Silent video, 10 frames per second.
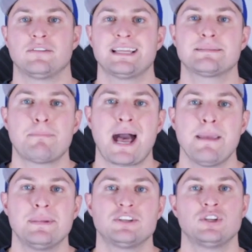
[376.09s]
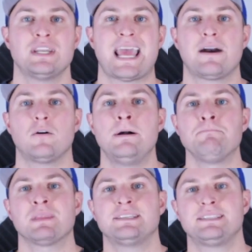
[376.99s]
That's my mission now,
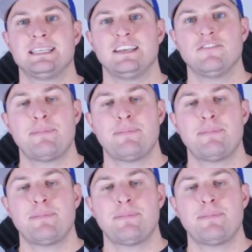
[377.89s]
is to give